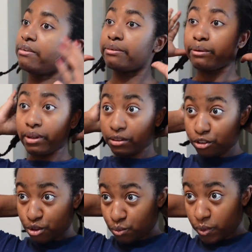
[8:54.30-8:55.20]
So that's
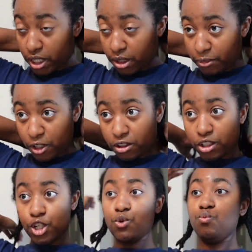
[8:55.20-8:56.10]
just what I'm
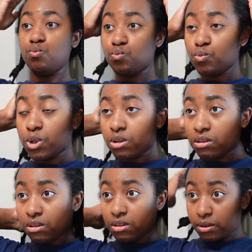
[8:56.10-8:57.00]
gonna do.
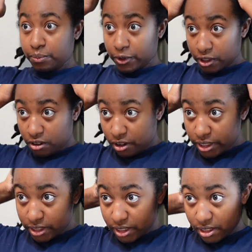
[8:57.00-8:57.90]
But
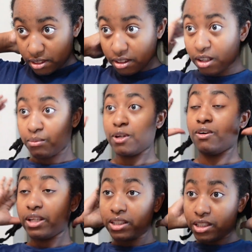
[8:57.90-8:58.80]
honestly, these came
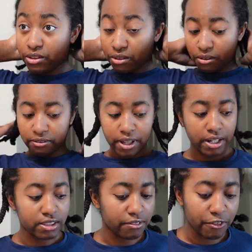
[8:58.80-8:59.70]
out, I think these are the
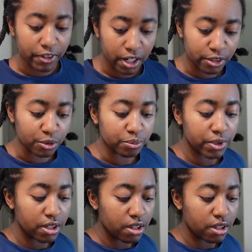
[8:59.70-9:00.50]
flattest I've ever gotten them.